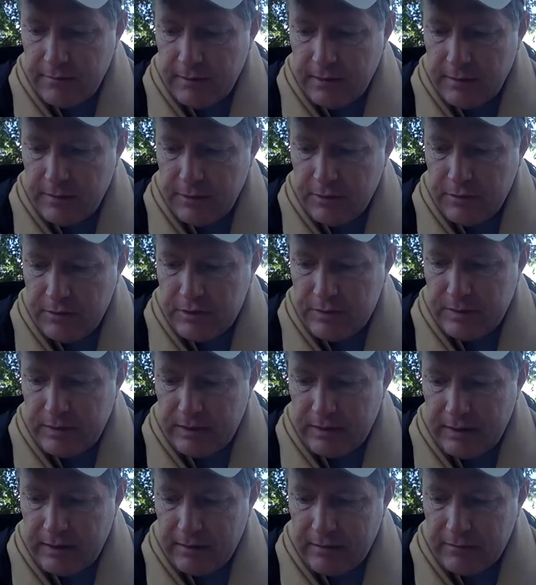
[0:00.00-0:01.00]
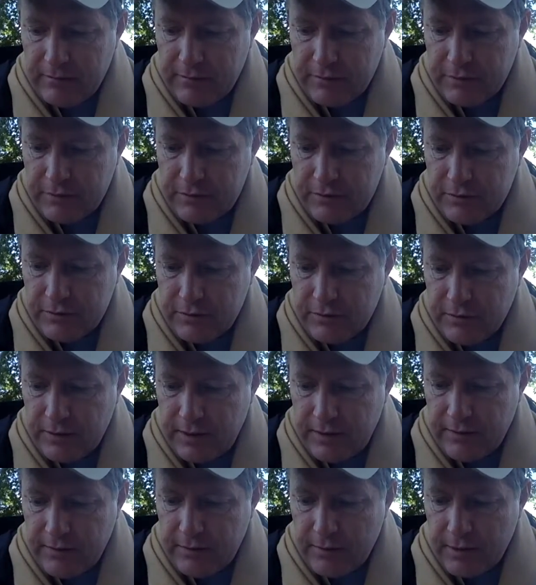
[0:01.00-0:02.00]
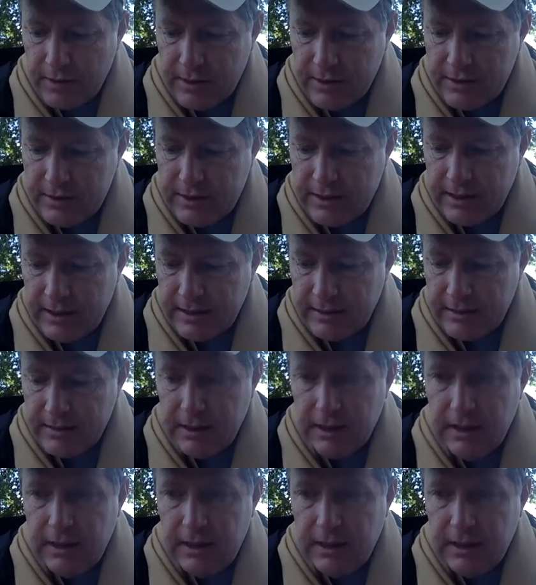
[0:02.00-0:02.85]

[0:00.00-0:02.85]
but you spell out 1st through 9th grades, and